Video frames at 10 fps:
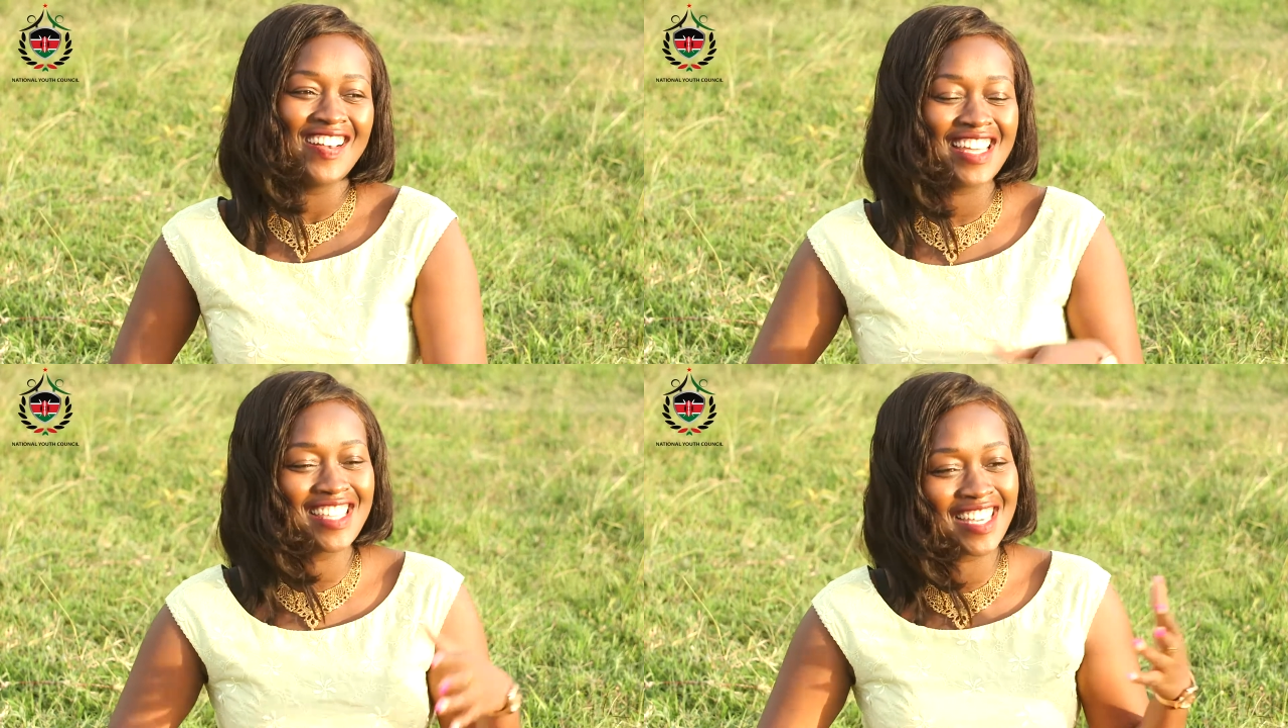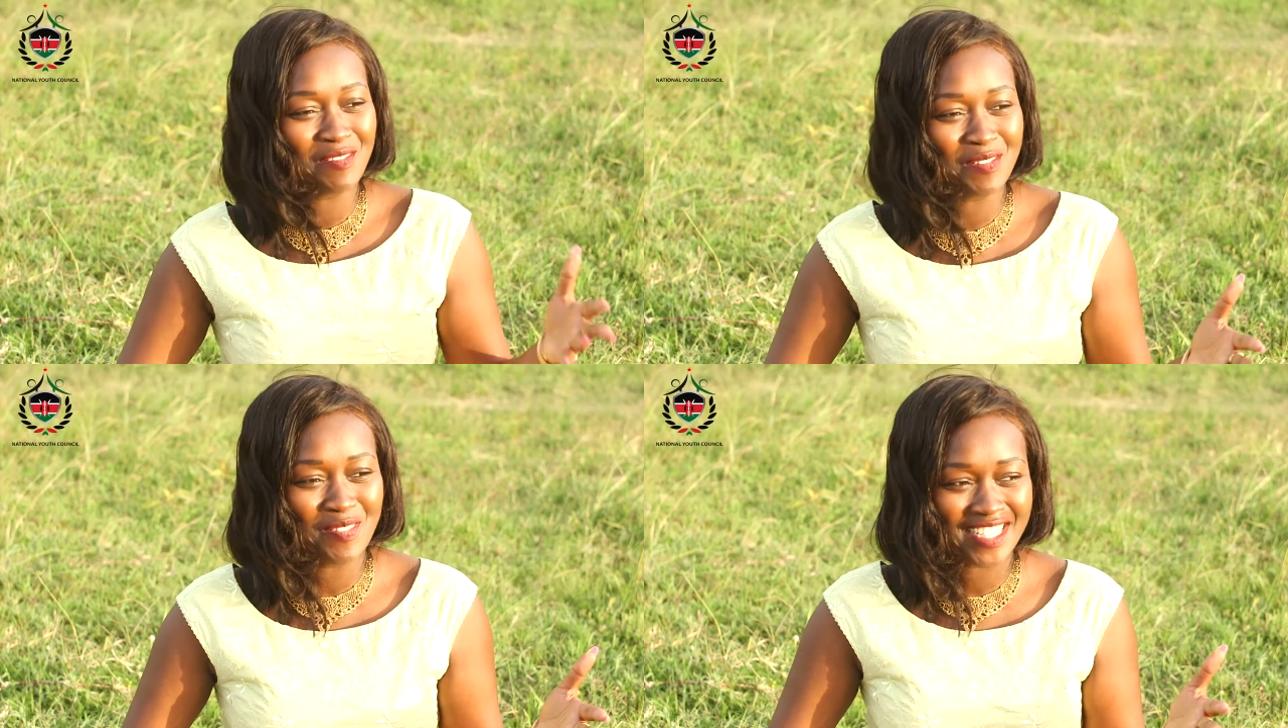And I think
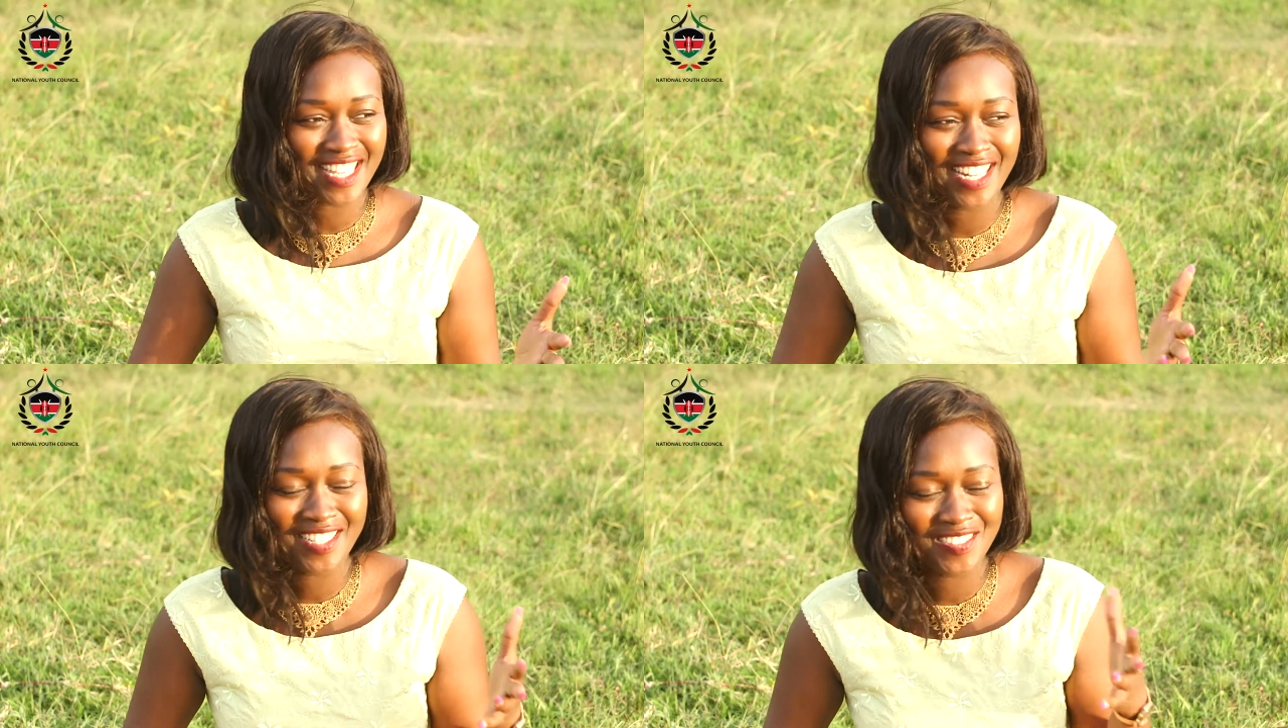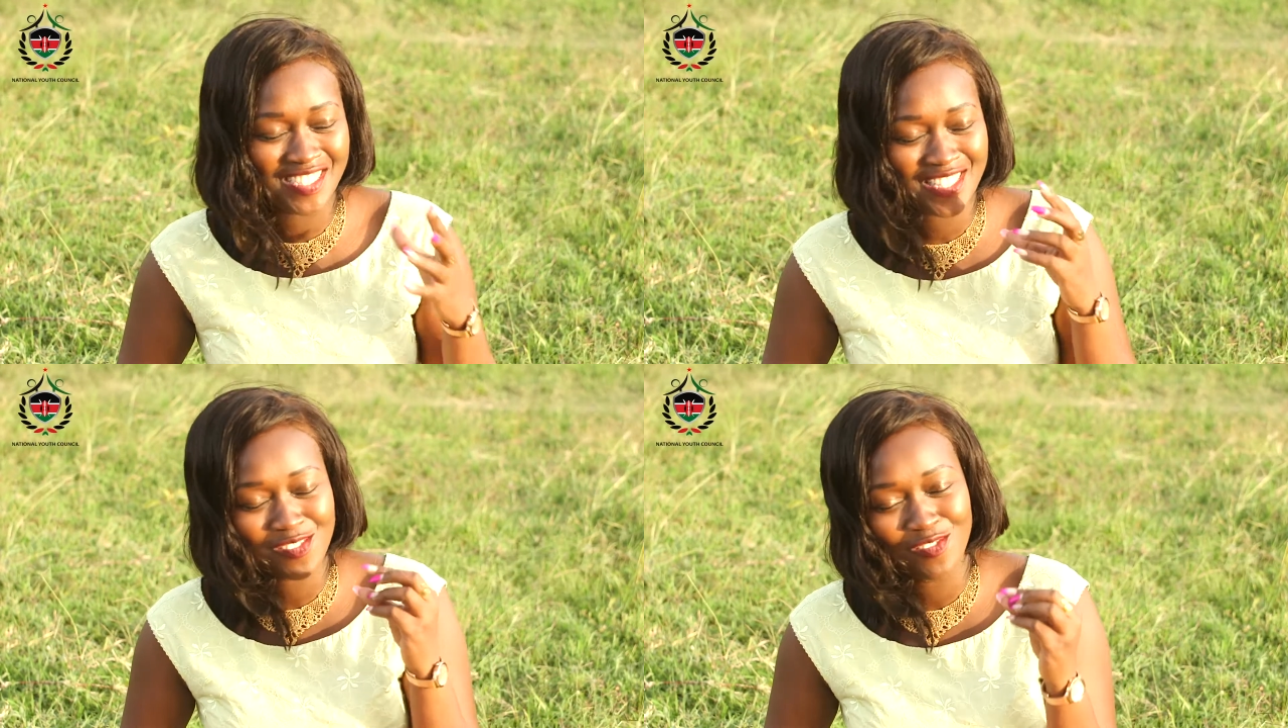about my childhood,
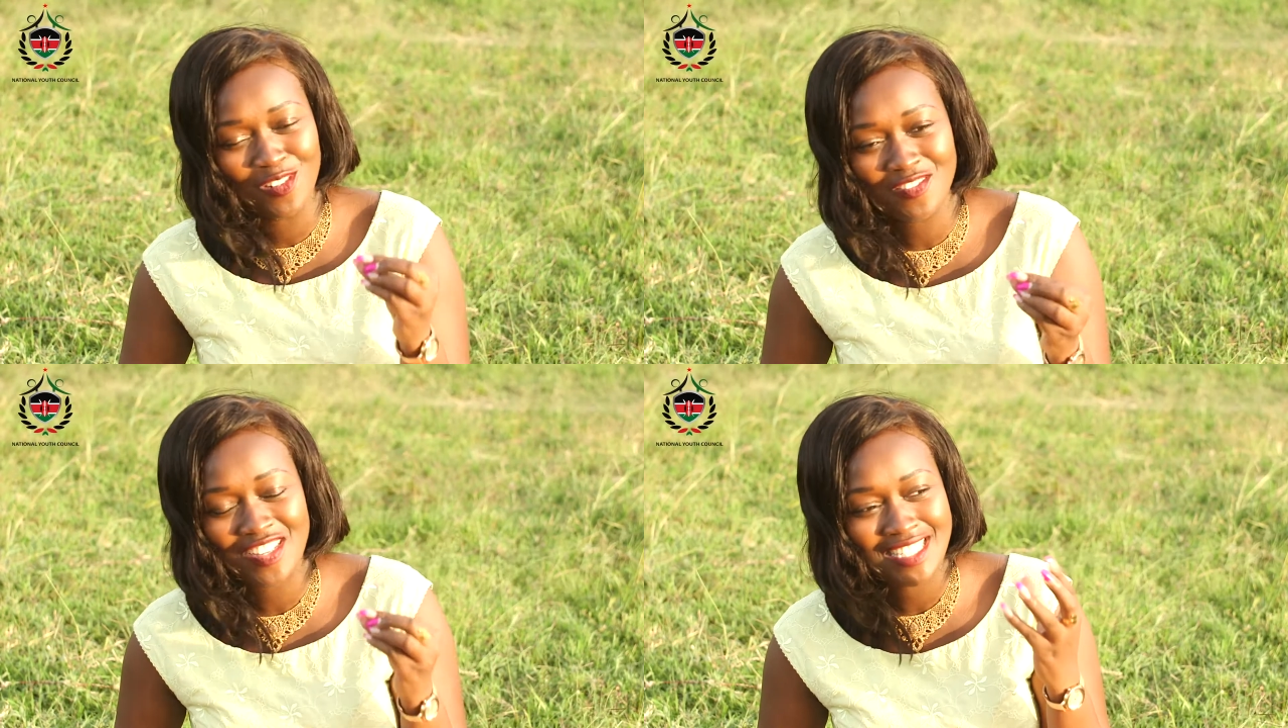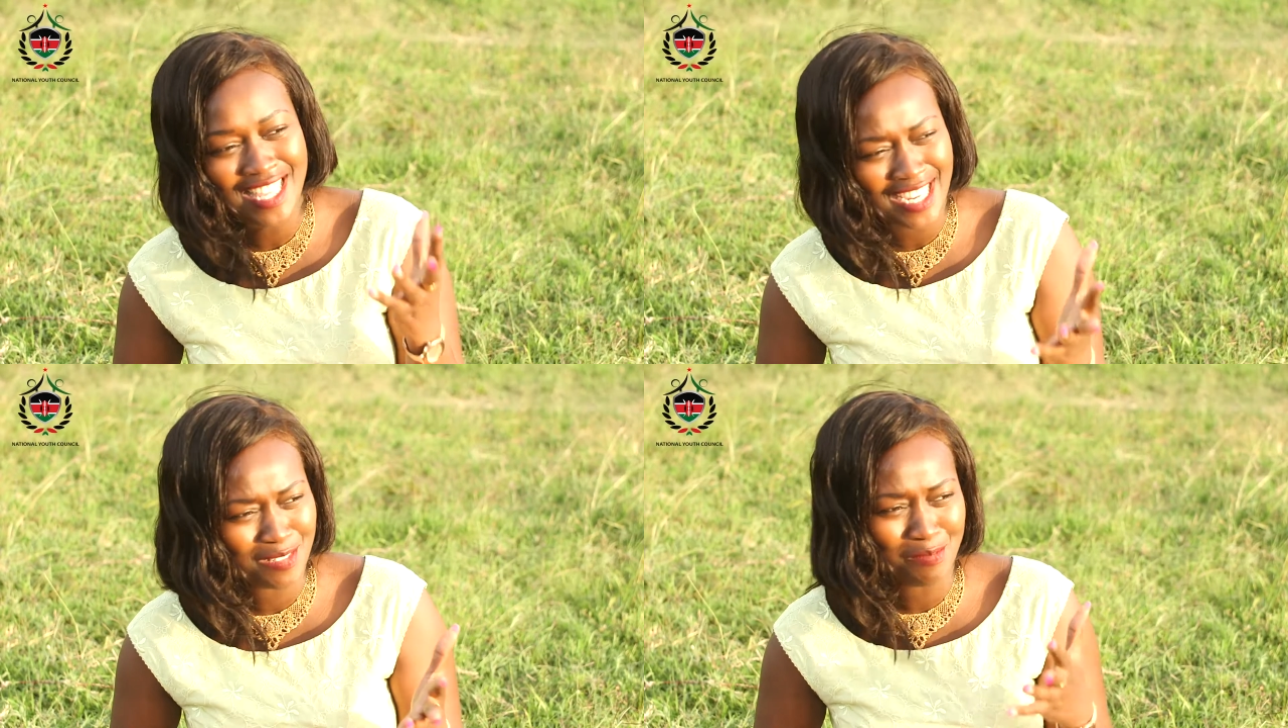it's full of
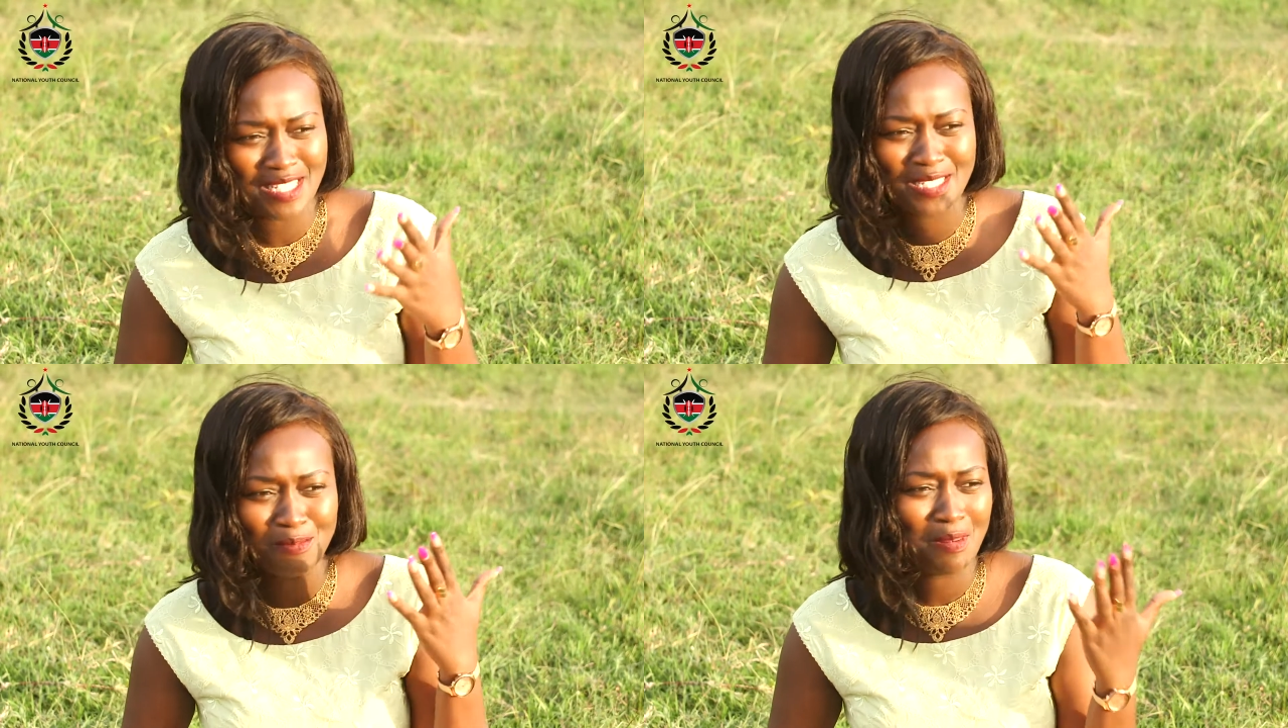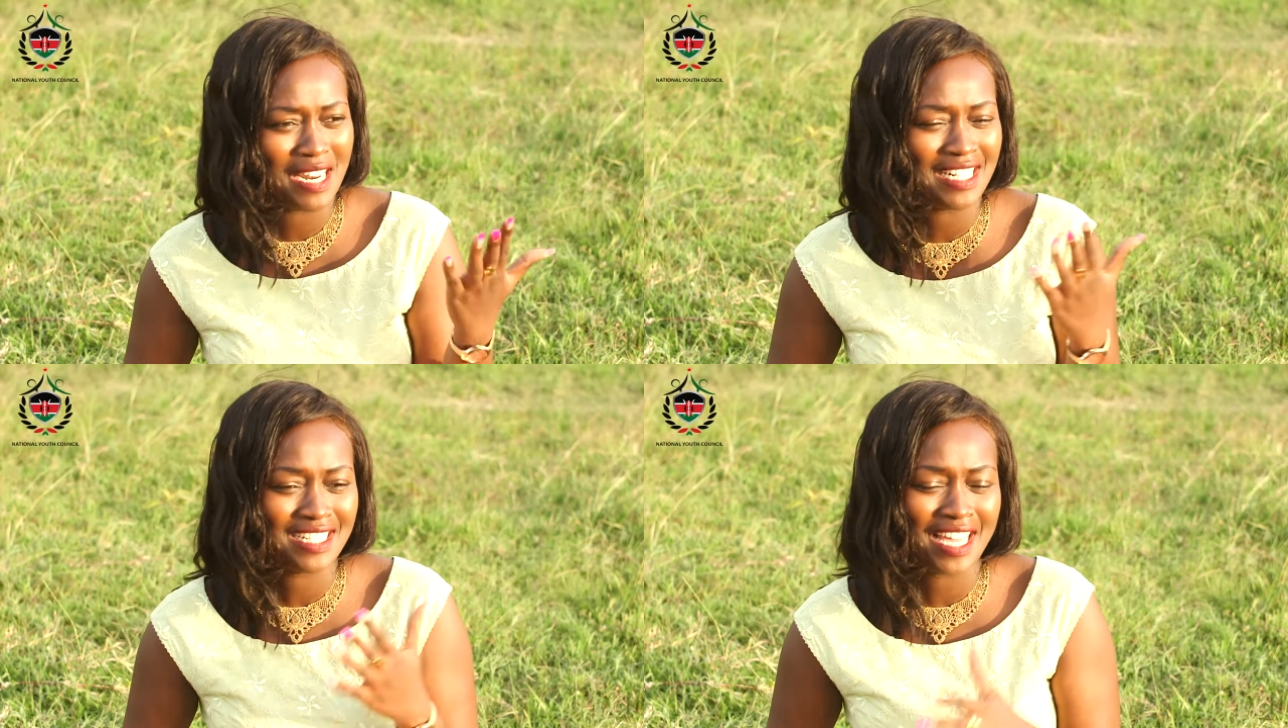excitement,
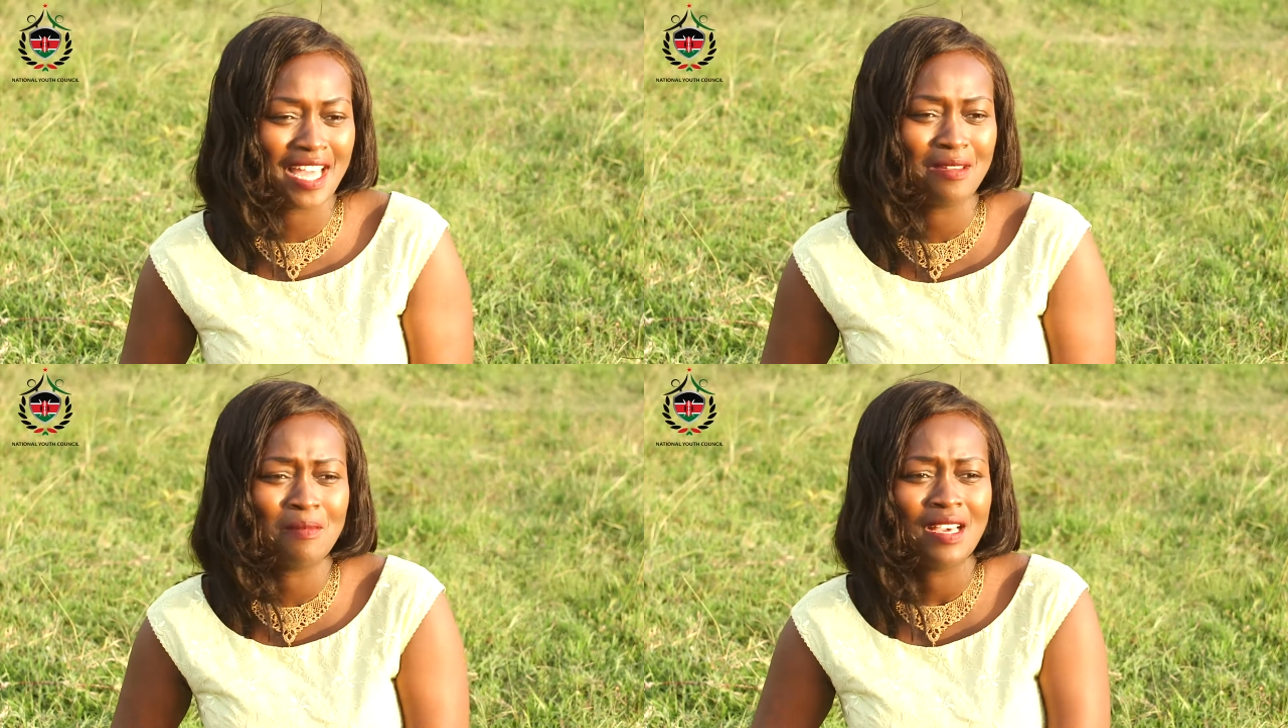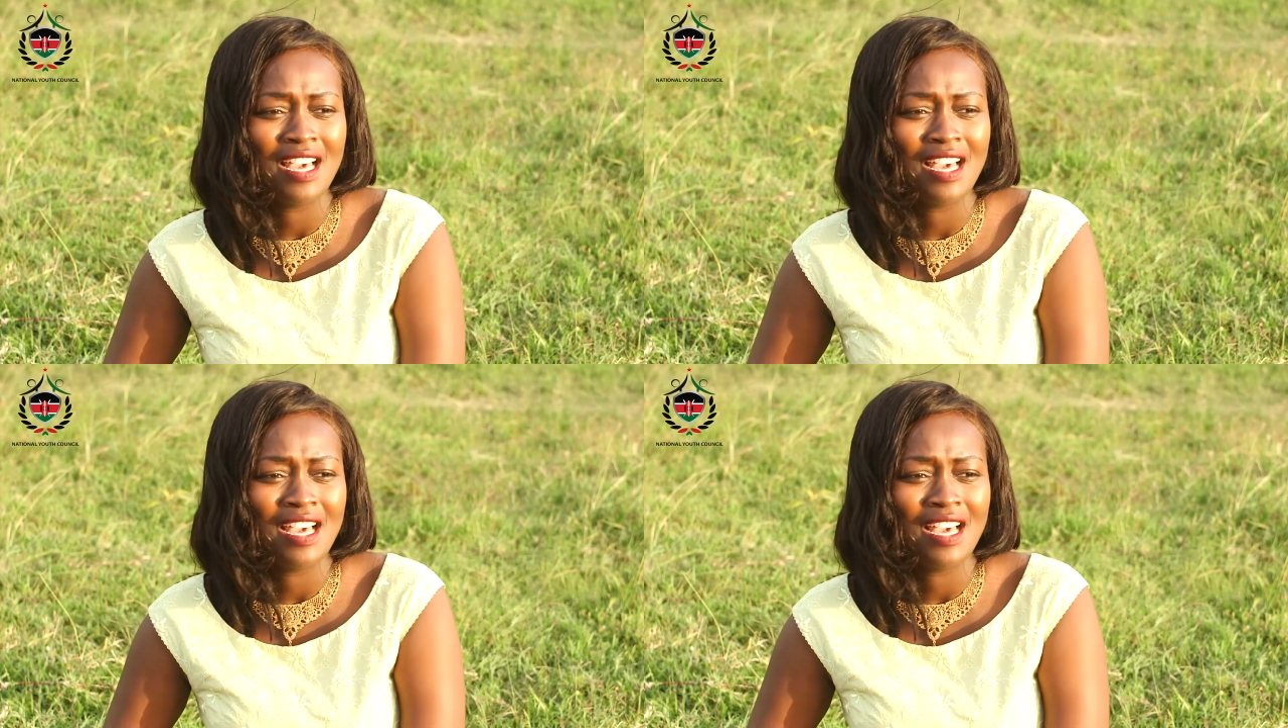playtime,